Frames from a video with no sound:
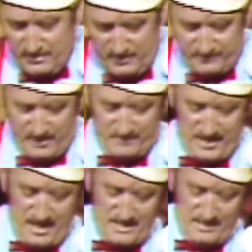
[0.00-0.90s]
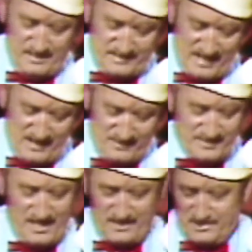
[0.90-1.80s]
if them Cajuns inside
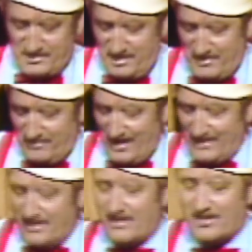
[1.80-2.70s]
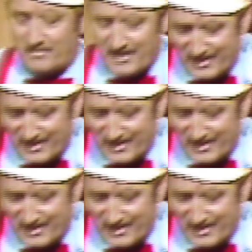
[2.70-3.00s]
Louisiana could see me right now, they'd come in